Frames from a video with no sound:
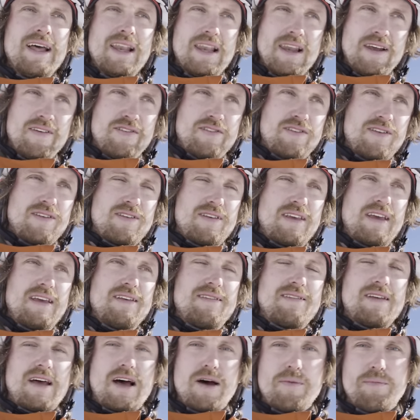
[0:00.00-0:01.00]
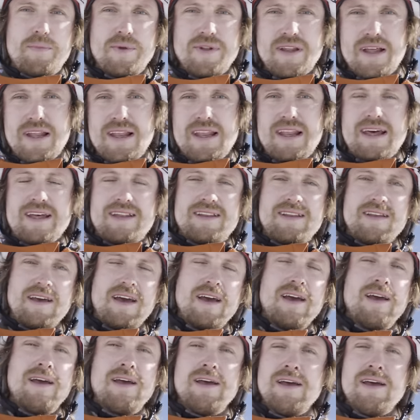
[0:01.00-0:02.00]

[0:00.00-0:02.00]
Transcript: lift the skis up and then let the